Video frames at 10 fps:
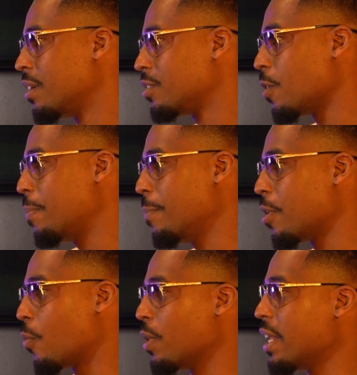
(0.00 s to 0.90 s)
So
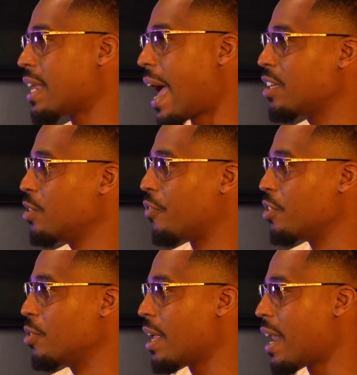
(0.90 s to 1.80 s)
people don't really like you
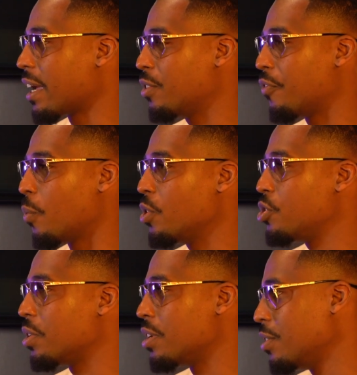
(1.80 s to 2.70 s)
for you, they like you for
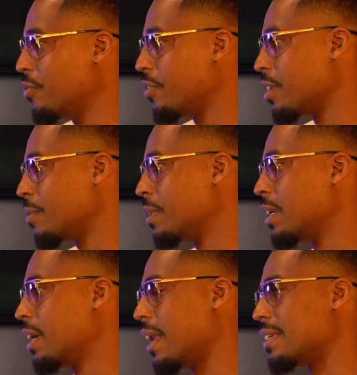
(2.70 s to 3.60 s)
what you can do for them.
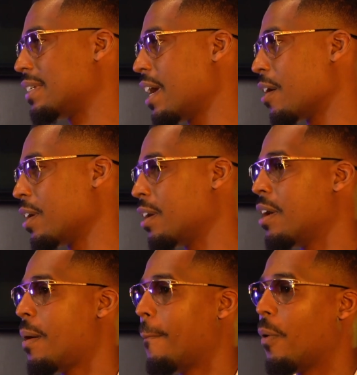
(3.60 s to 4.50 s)
And it's scary.
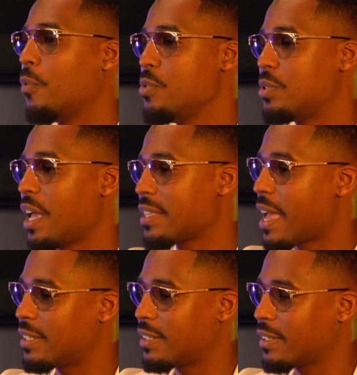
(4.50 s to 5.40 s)
But when you take
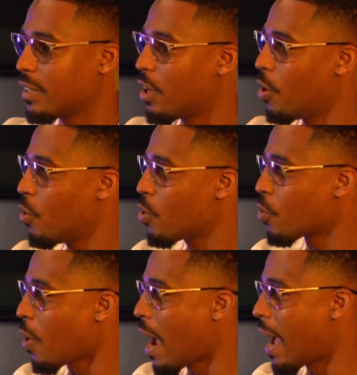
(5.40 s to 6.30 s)
that slow
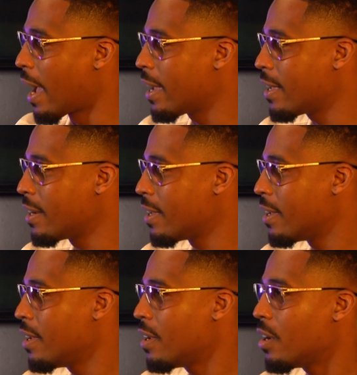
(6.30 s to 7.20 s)
grind
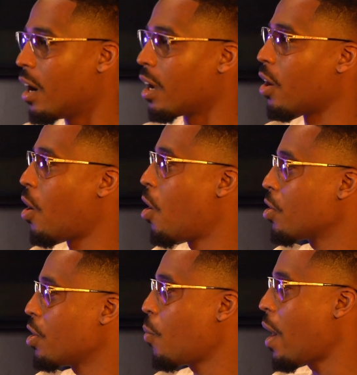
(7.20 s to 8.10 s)

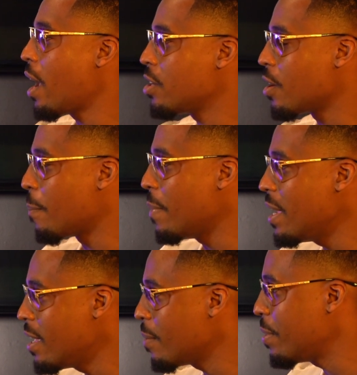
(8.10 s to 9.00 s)
along the way you're
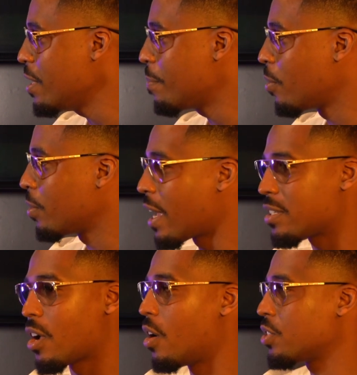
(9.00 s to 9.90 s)
meeting people
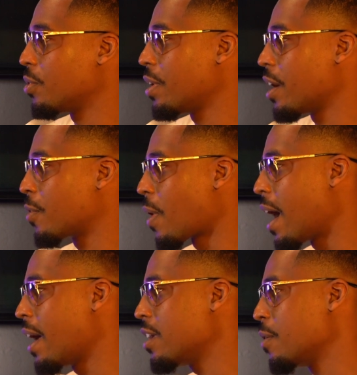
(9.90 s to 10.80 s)
that's also in their
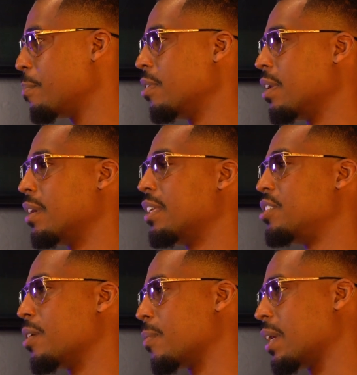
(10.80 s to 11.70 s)
grind and you're building
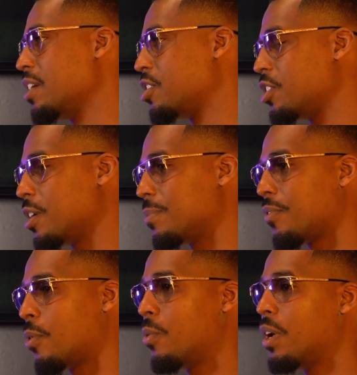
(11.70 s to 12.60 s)
legit relationships
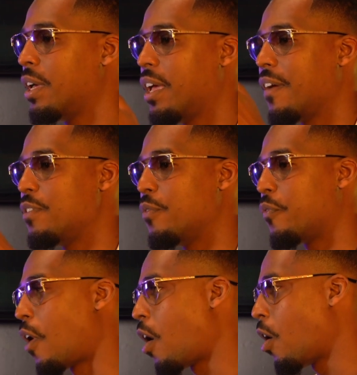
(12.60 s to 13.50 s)
for if you
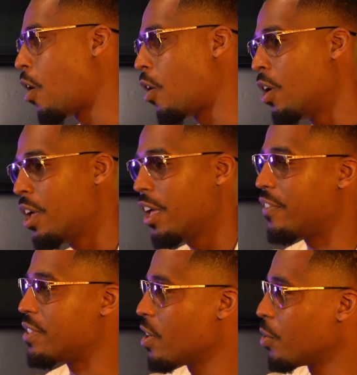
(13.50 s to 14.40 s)
fall
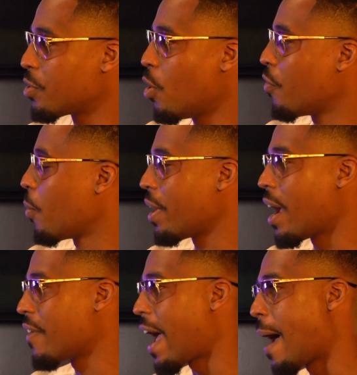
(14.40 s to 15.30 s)
if you tilt over
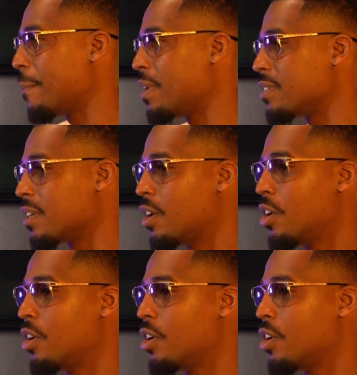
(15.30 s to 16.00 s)
whatever happens